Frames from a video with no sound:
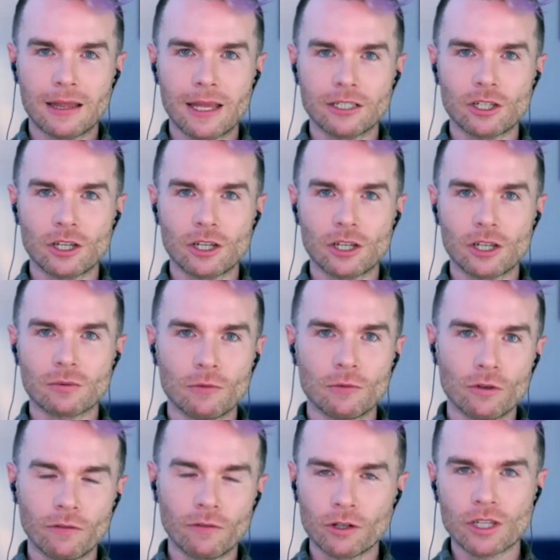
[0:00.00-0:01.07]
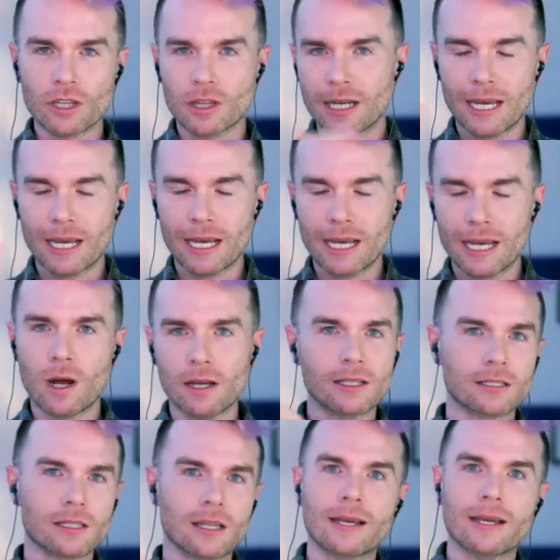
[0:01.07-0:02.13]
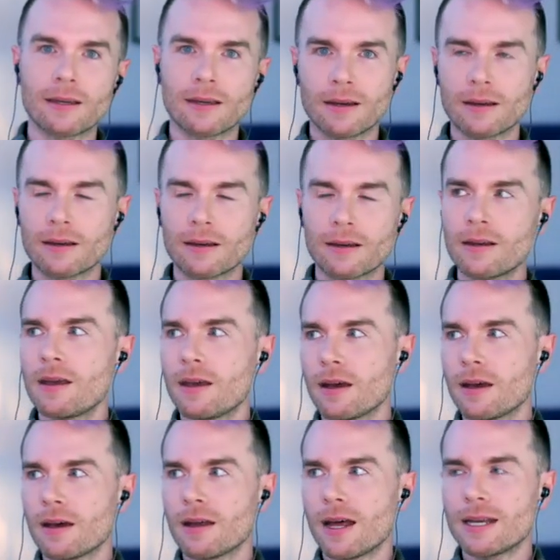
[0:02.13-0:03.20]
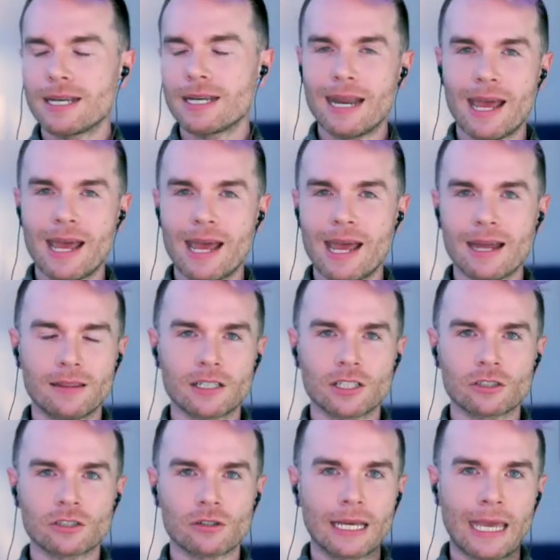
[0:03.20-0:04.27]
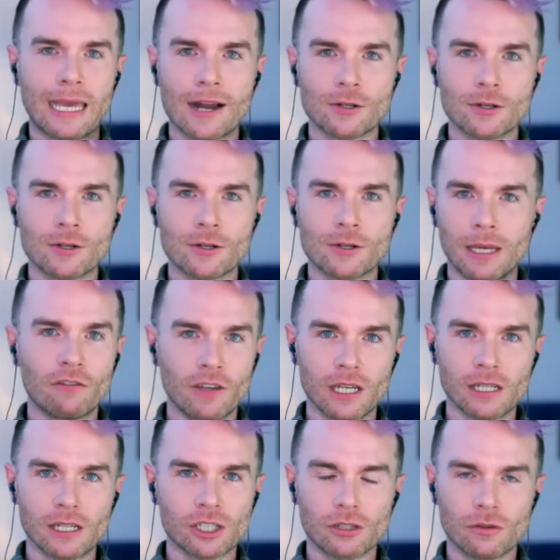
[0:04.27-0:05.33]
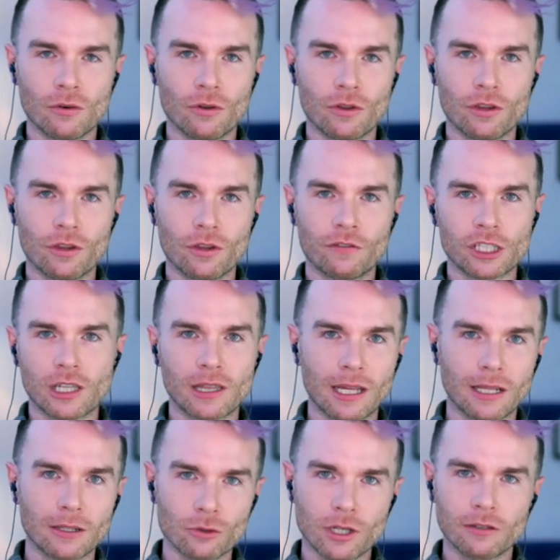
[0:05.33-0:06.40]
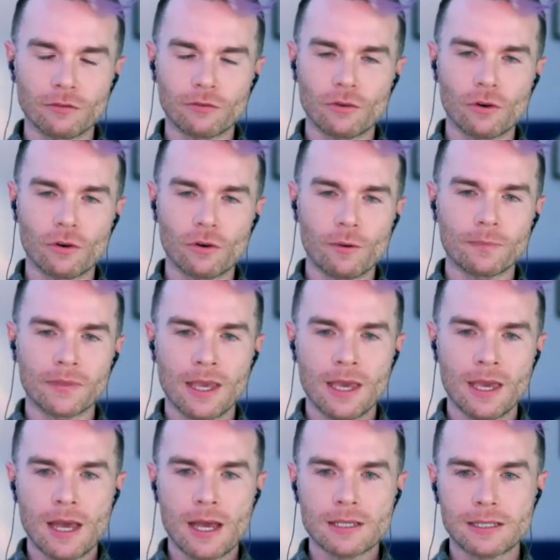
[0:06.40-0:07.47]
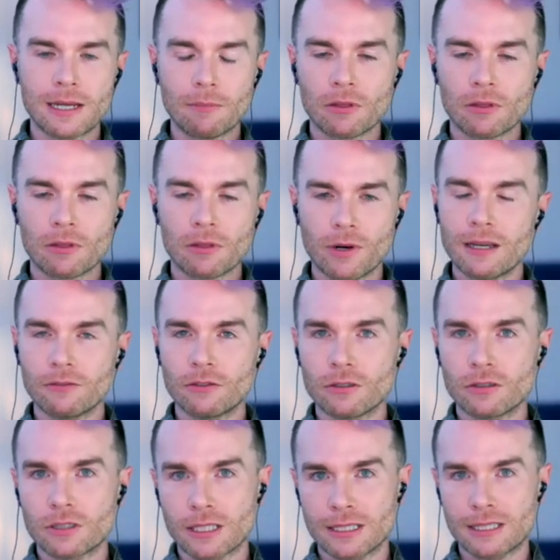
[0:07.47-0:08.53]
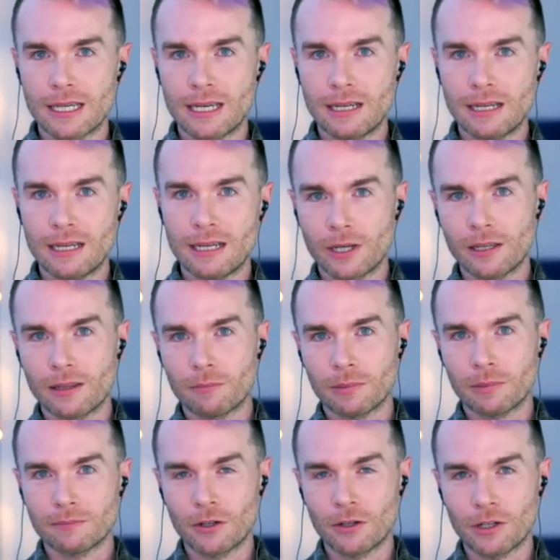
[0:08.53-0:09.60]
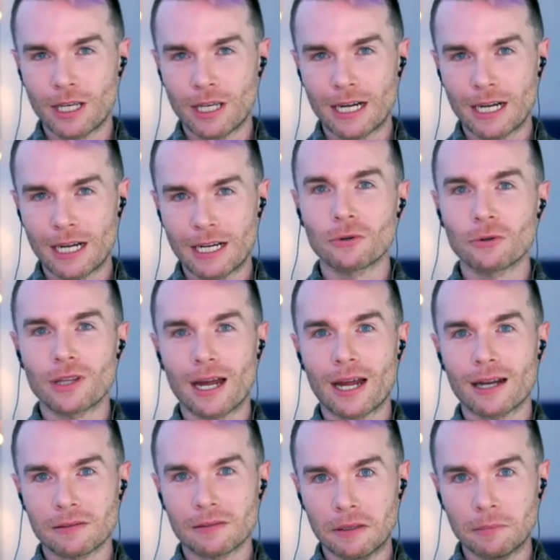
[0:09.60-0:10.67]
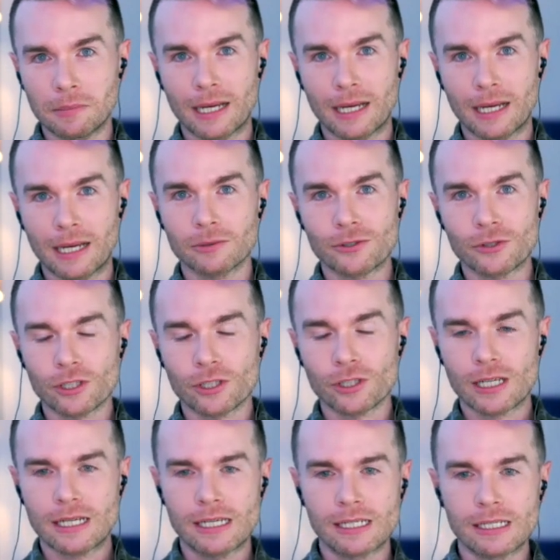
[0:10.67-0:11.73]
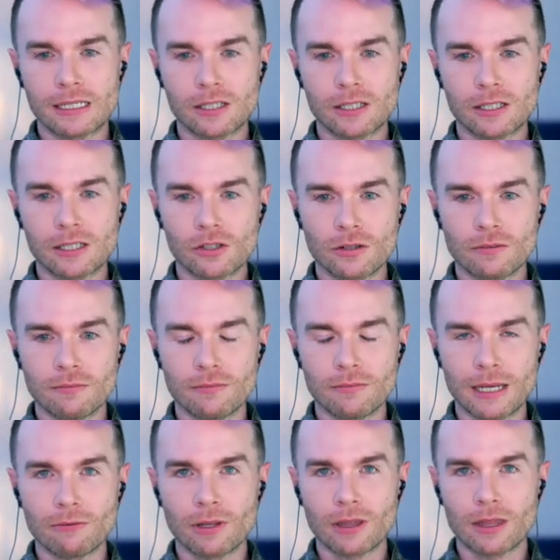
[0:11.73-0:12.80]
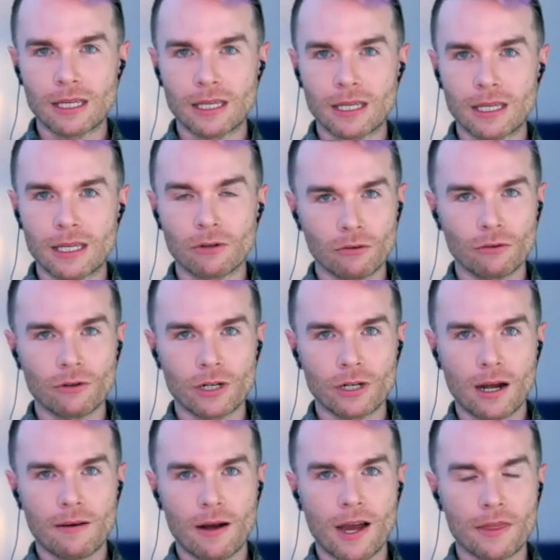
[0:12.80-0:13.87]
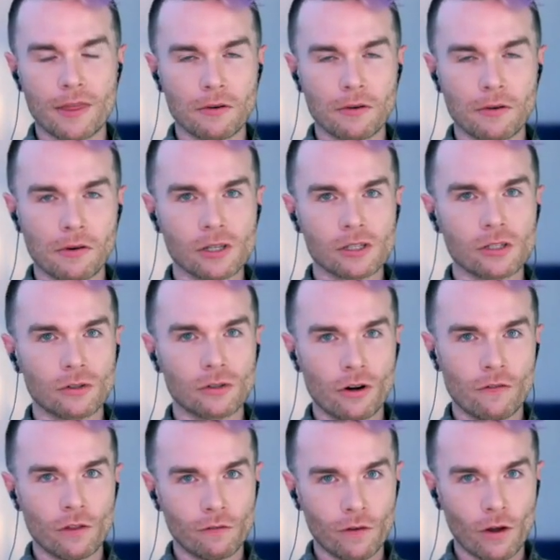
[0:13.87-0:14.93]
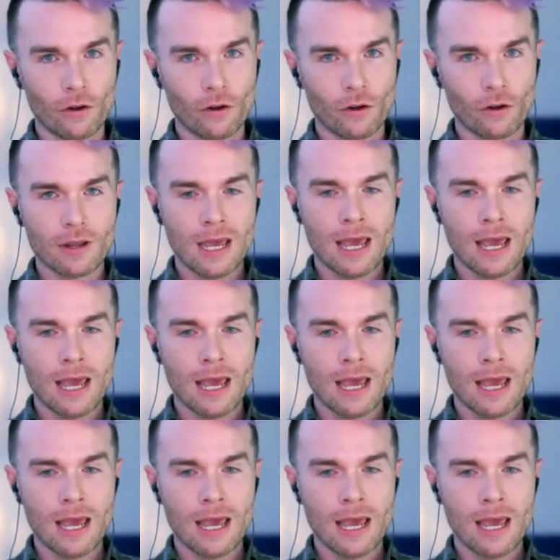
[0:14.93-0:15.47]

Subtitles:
They just want to move on to the next one. It's like a net, and they're just trying to catch big fish, or the fish that they're looking for. Step 3, if you succeed with getting through that implacable sourcer, is to meet with the recruiter, either in person or over the phone.